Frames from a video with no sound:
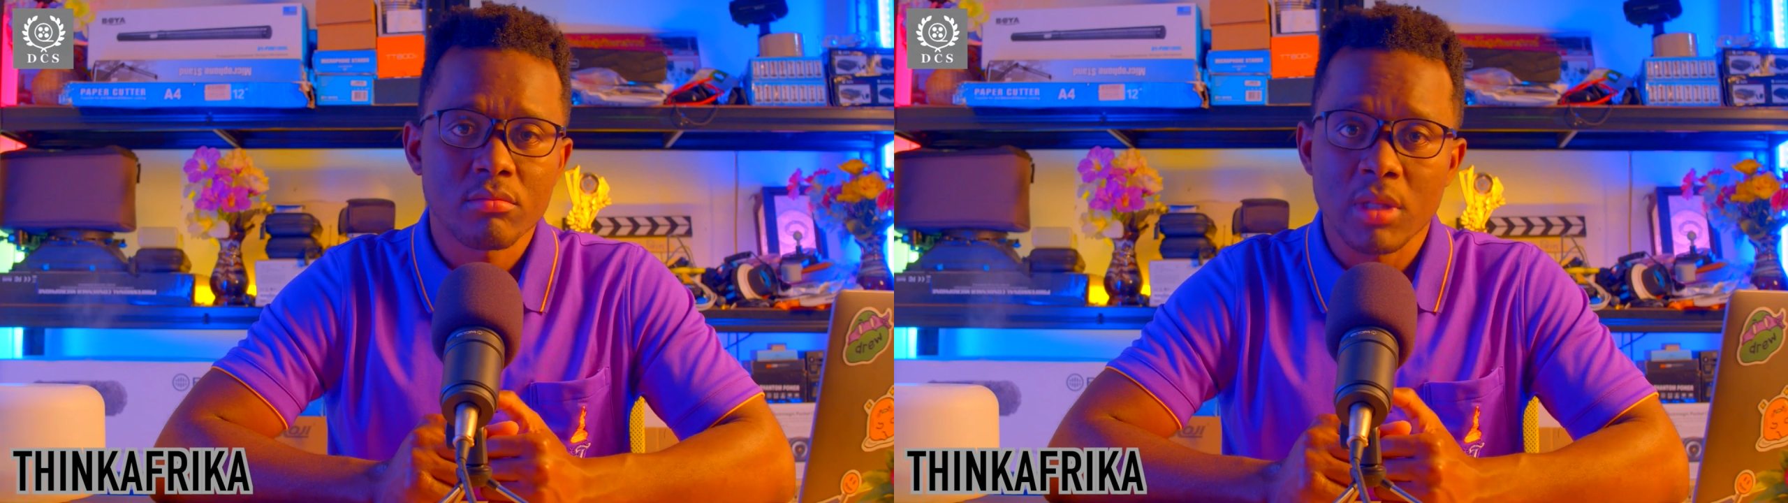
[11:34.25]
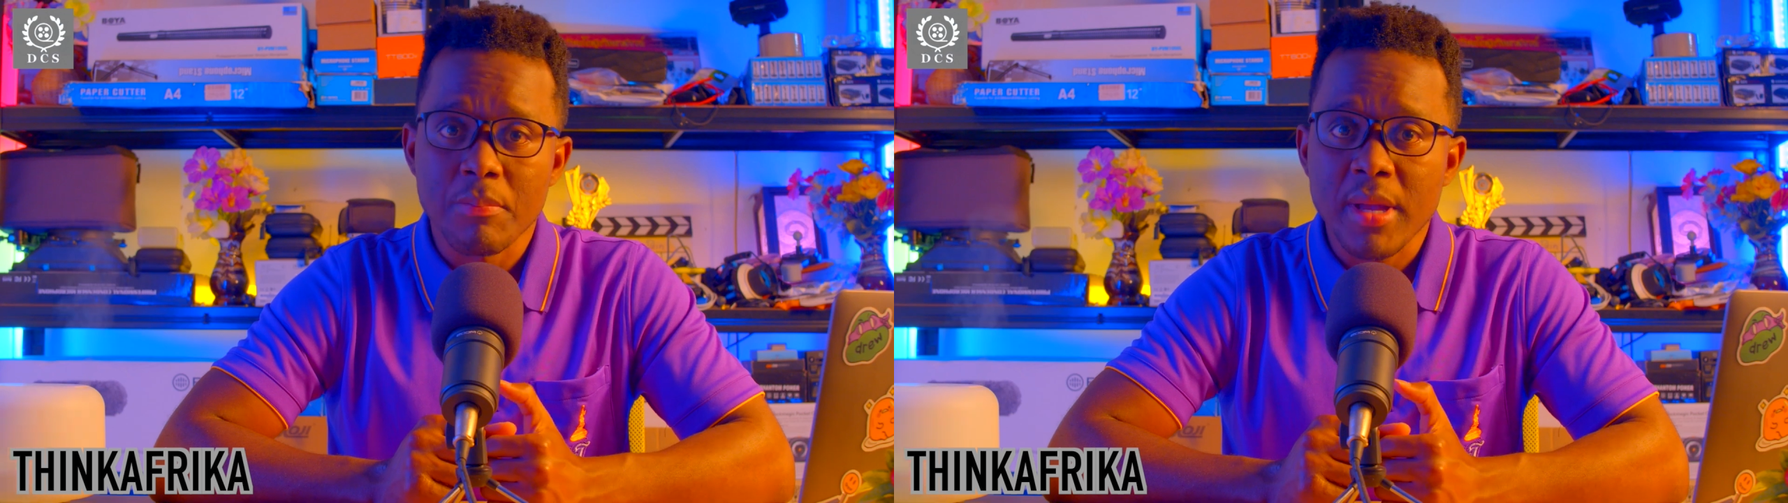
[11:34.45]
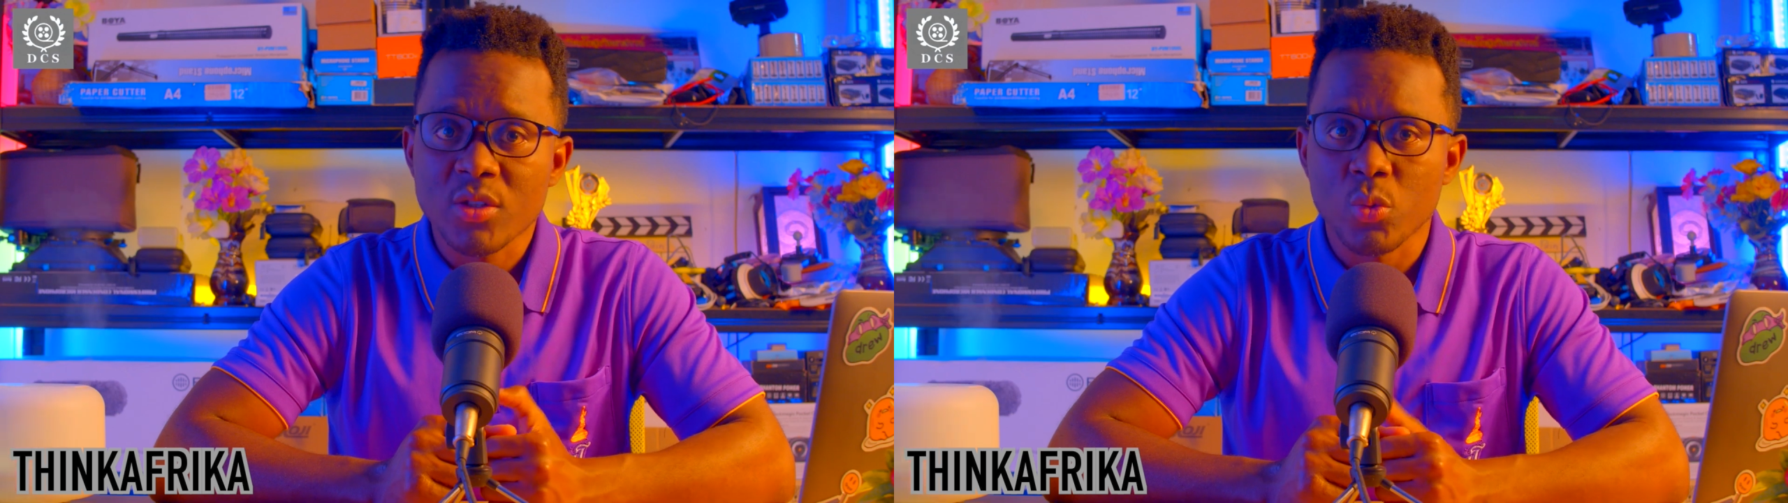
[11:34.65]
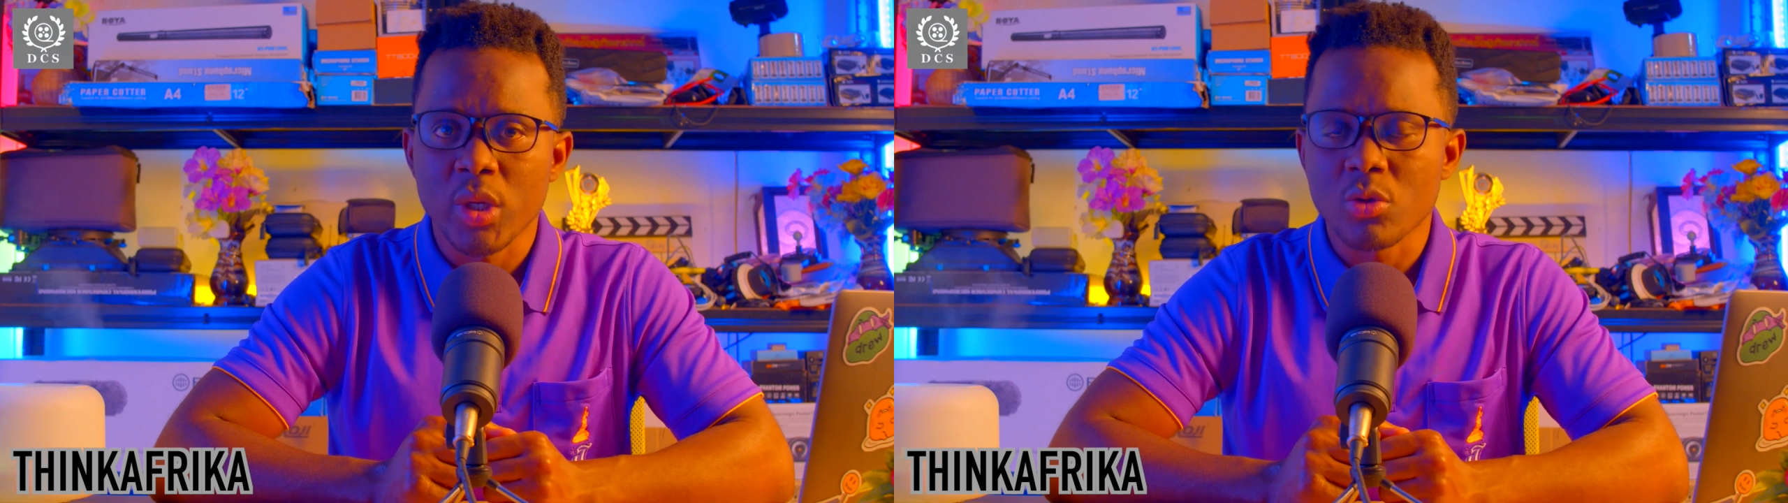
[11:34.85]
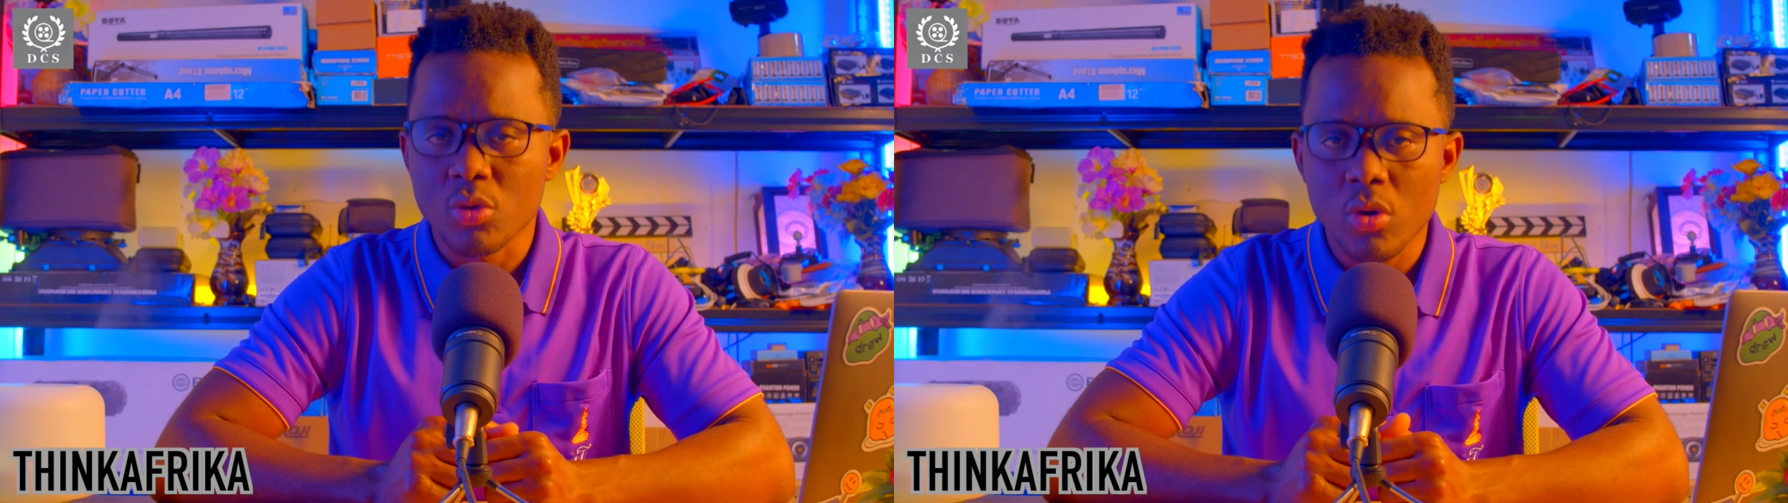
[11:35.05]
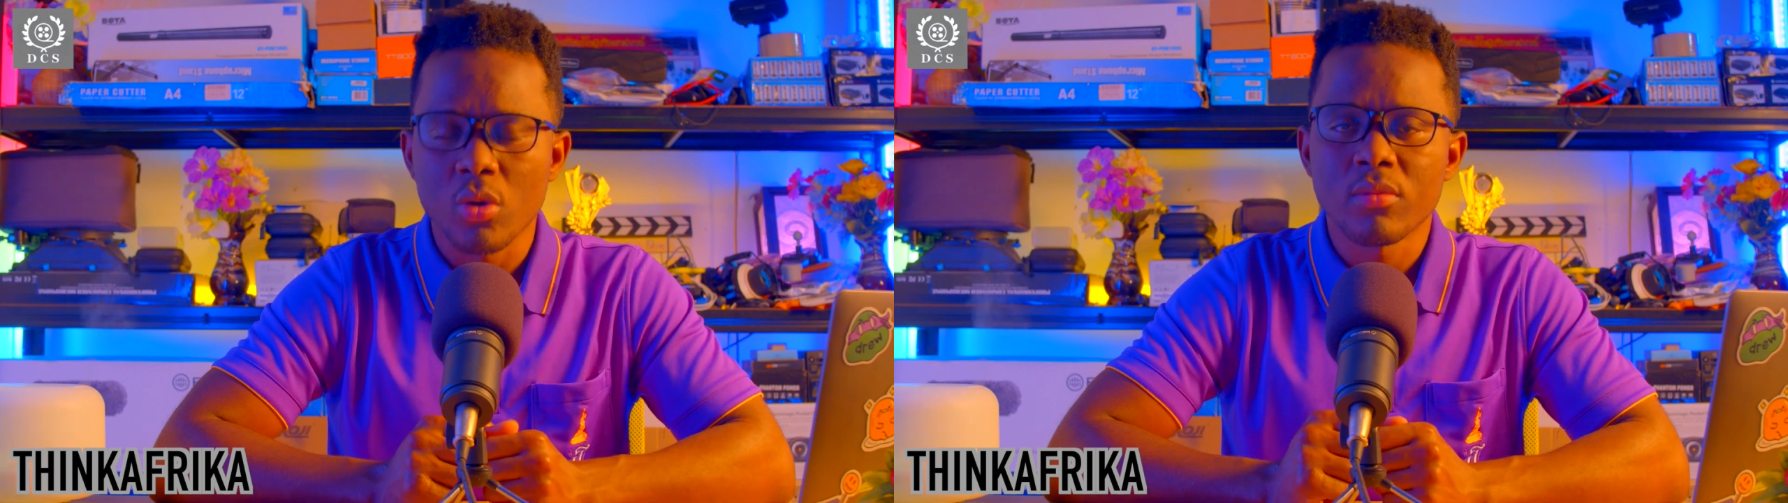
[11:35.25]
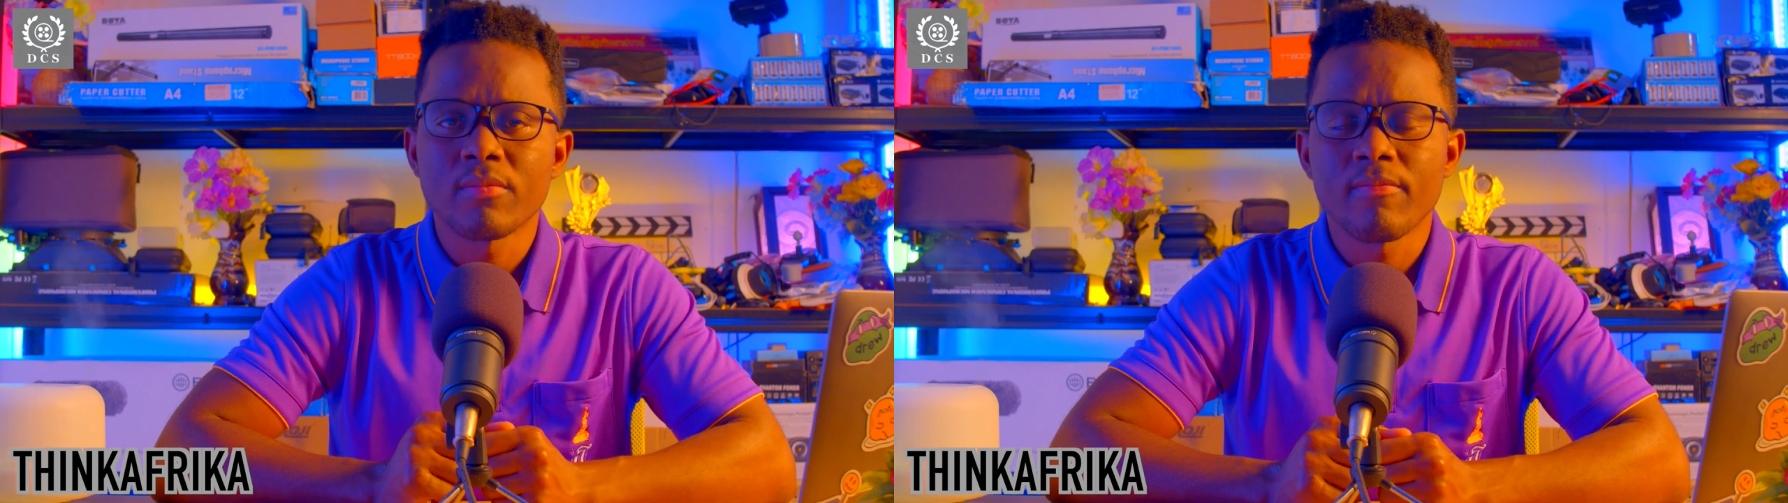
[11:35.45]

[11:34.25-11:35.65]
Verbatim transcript: the best way to go.